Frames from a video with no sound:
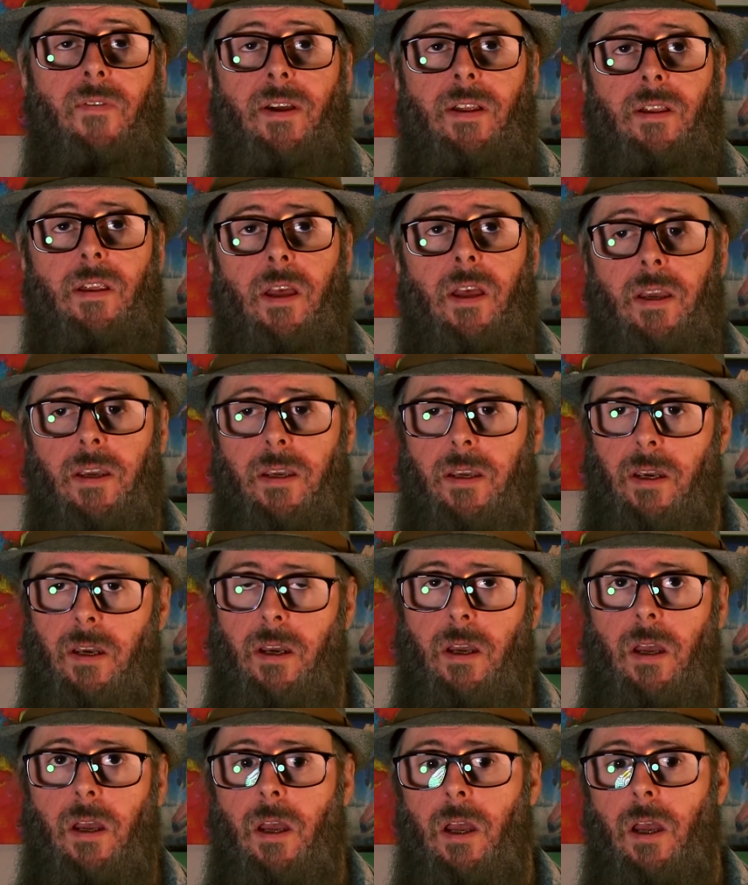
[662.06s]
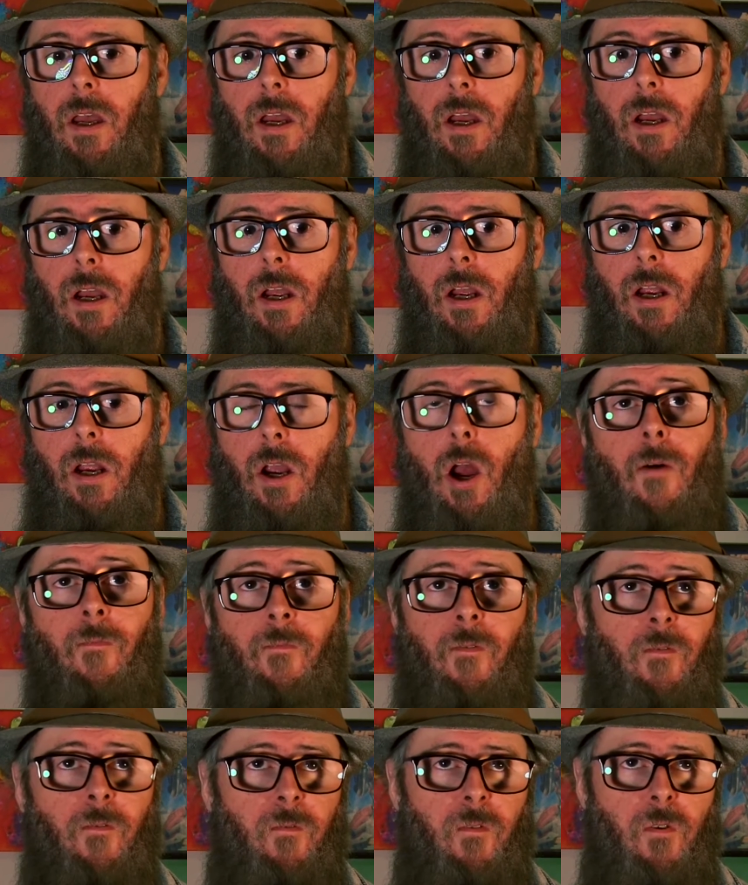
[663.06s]
it like
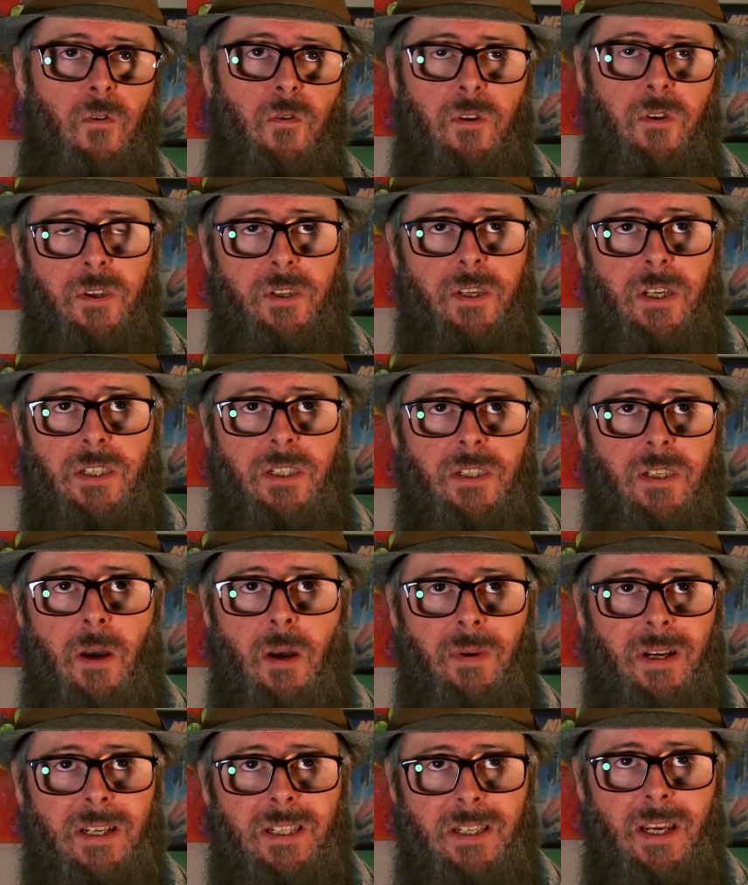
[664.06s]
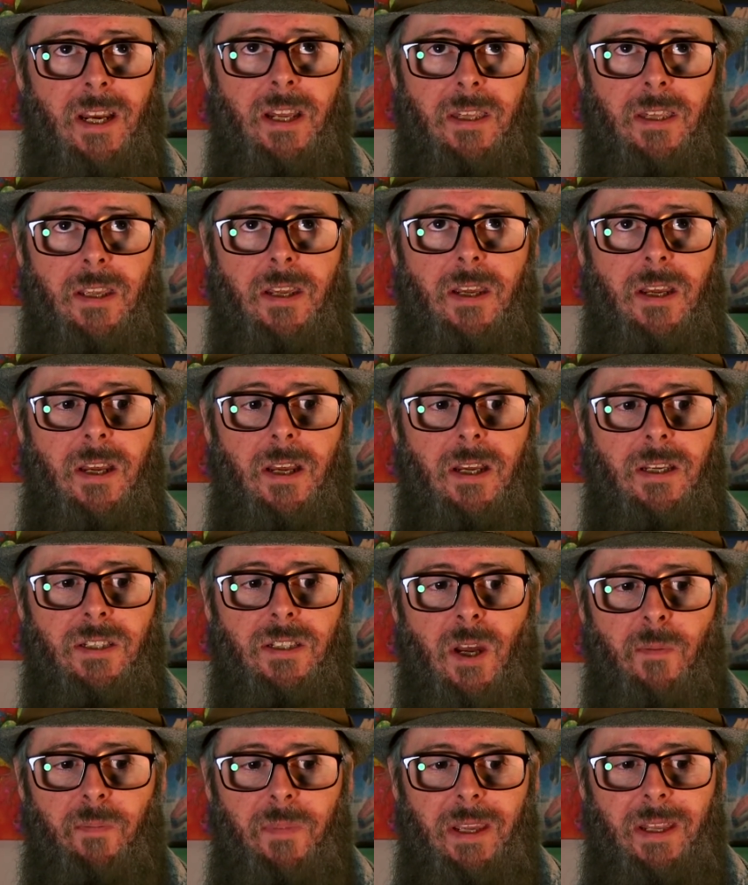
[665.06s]
comfort food to some extent.
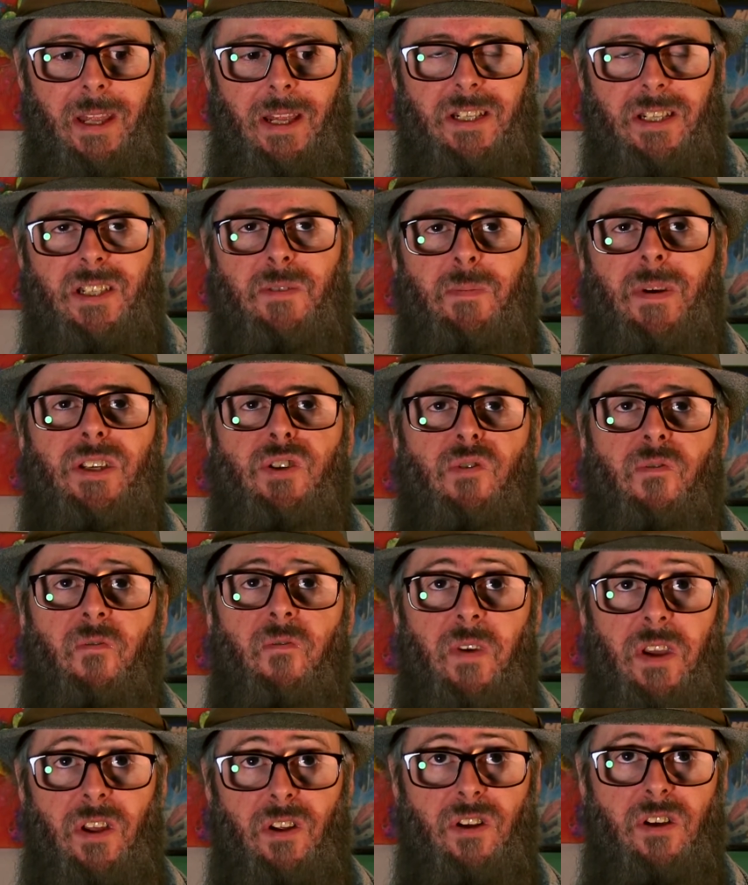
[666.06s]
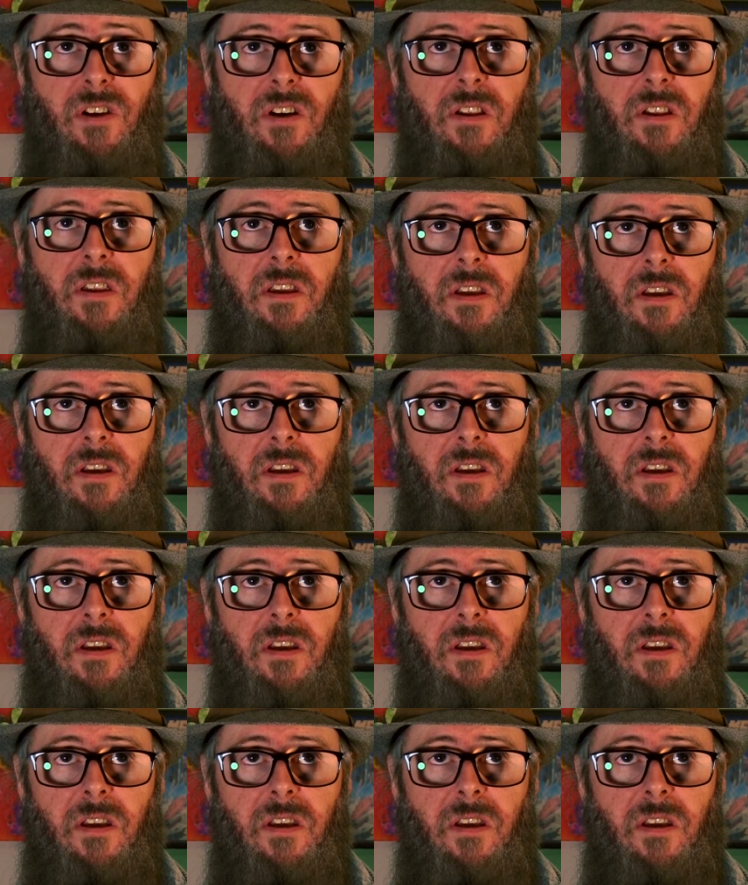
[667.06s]
Something that just makes you feel good.